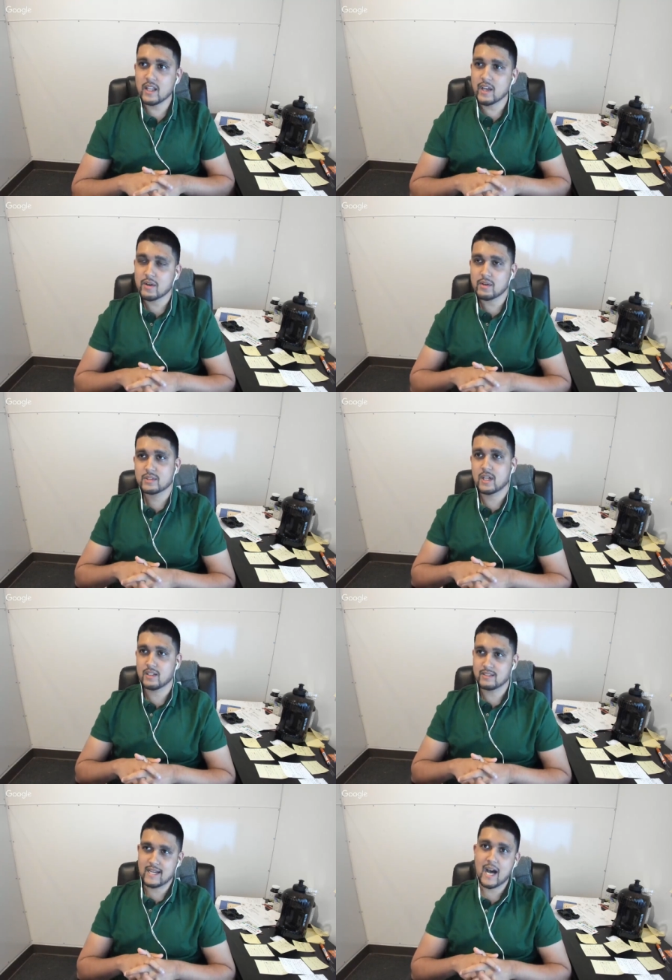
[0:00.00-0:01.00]
Legos
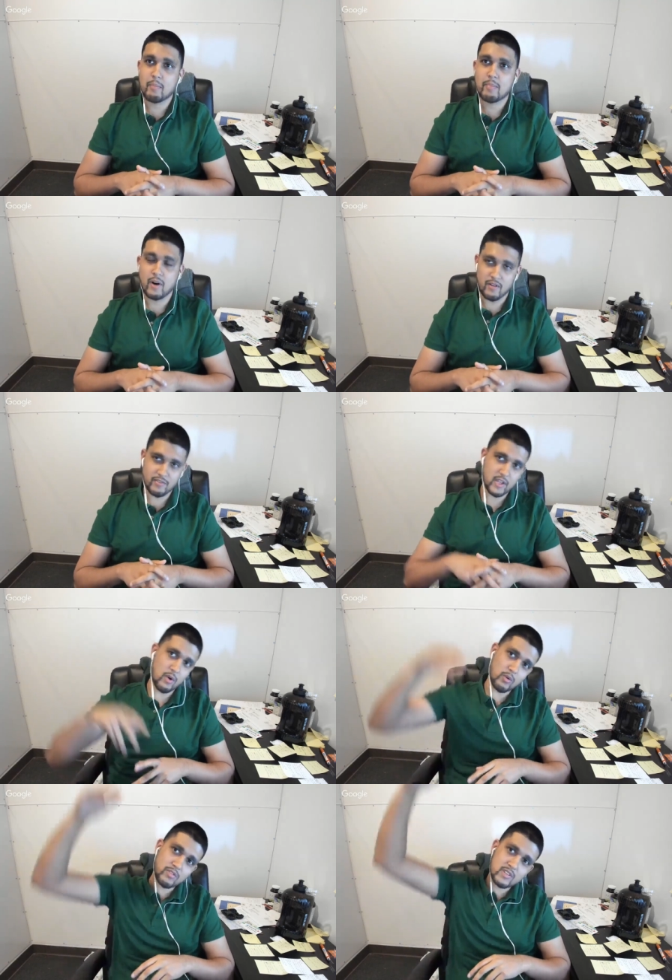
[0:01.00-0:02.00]
on top of the
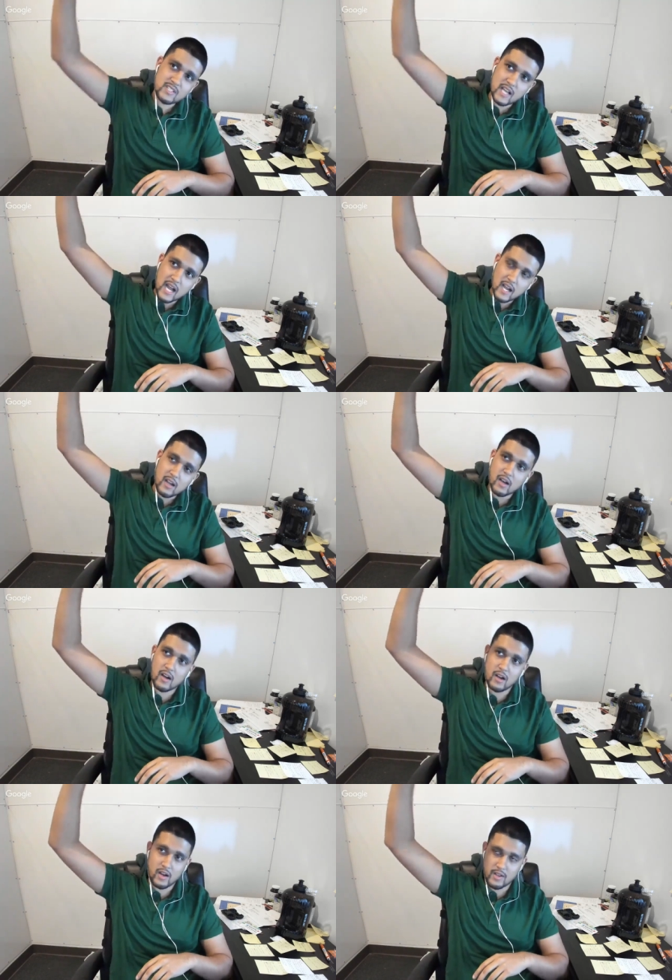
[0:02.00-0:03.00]
overstock,
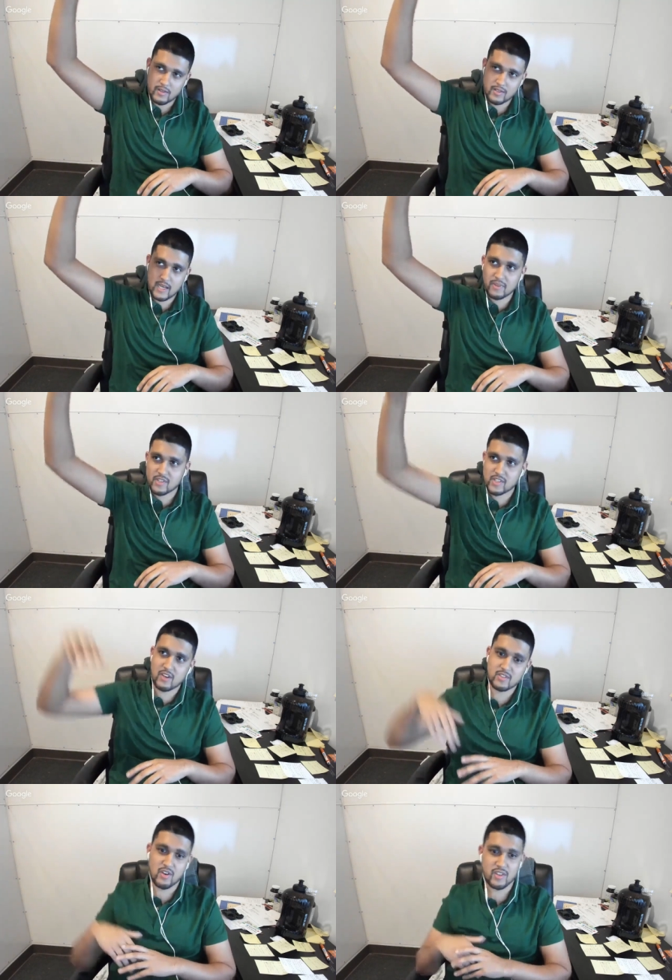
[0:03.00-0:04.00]
uh, on top of the
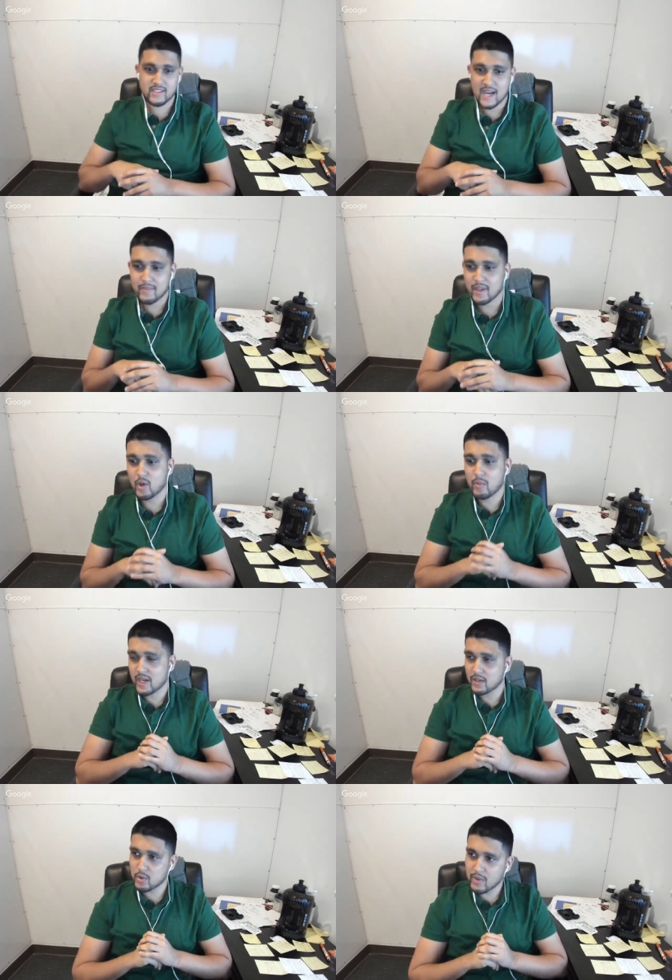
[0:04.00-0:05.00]
shelves all the time that
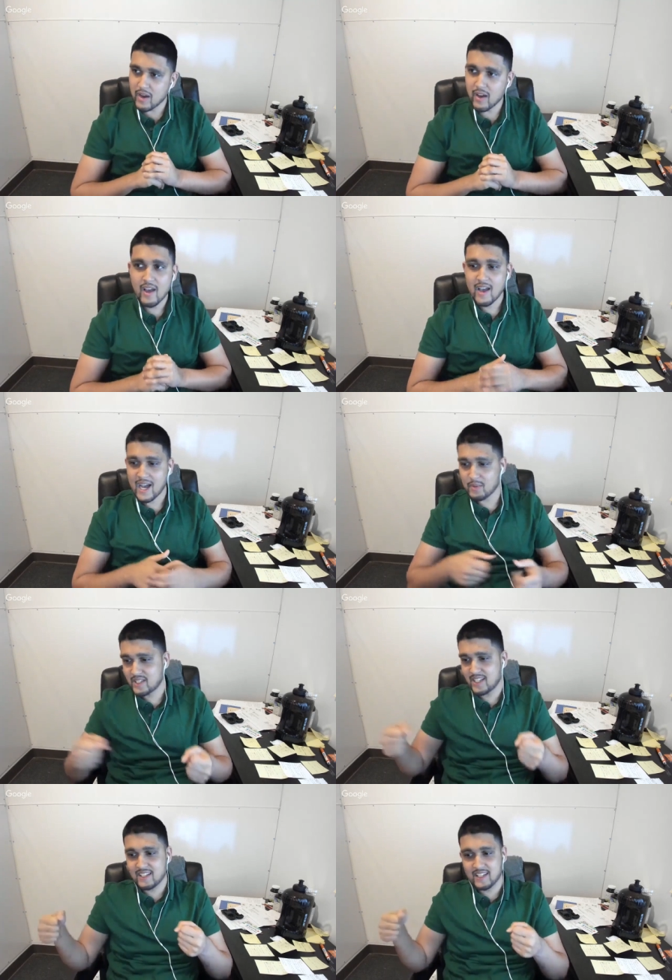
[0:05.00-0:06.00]
nobody knew about. I was
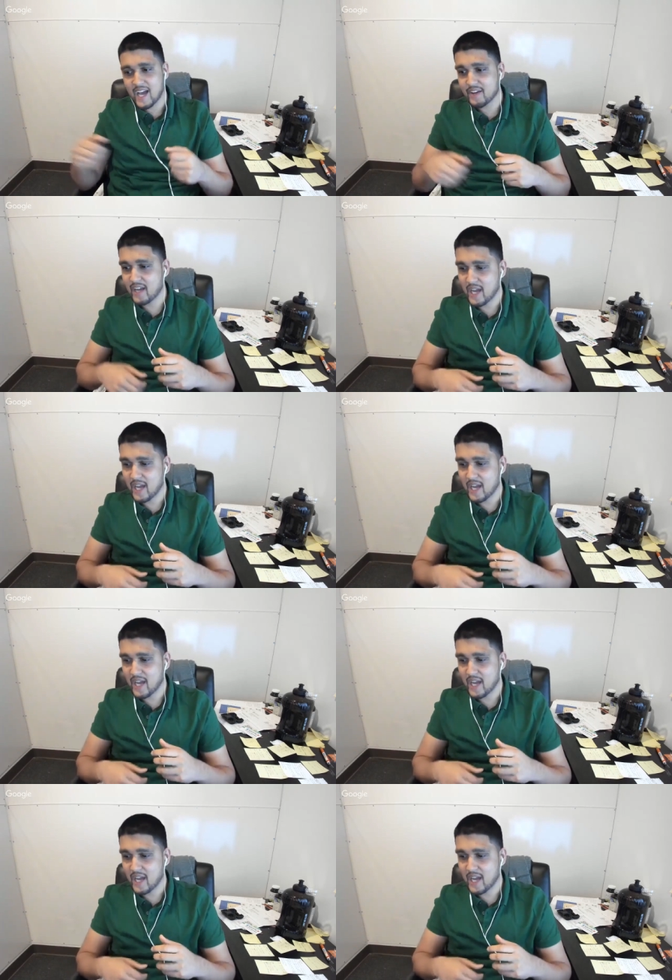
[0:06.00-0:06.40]
getting ladder.